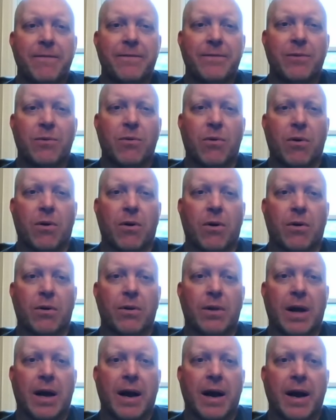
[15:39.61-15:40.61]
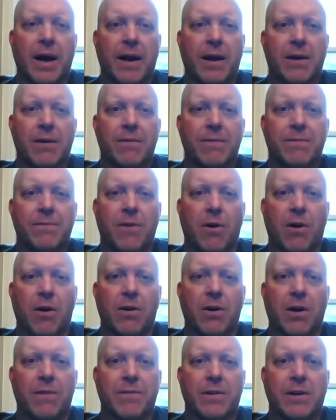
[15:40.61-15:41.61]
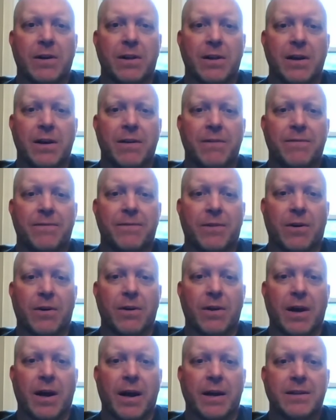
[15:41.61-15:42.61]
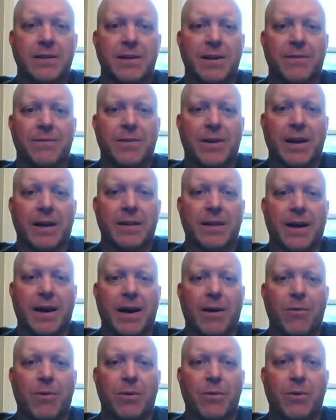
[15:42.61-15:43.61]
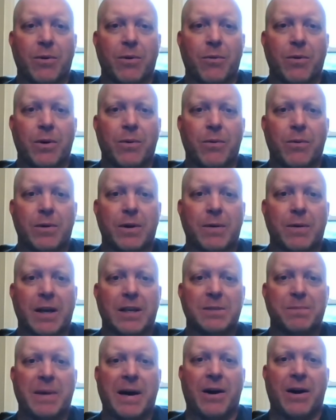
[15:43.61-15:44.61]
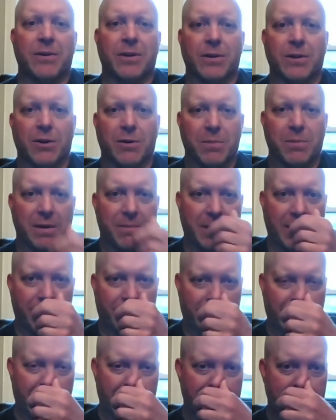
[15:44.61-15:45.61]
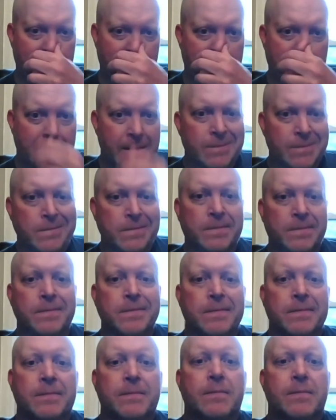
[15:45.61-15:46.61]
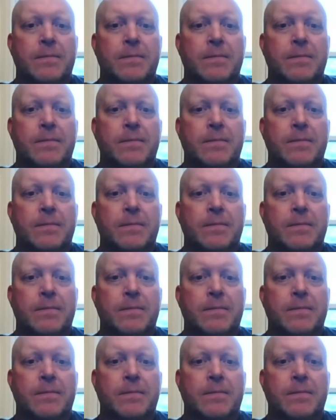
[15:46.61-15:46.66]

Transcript: You mean like with wildlife or like falling off a cliff or like stuff like that? What, what, what expound a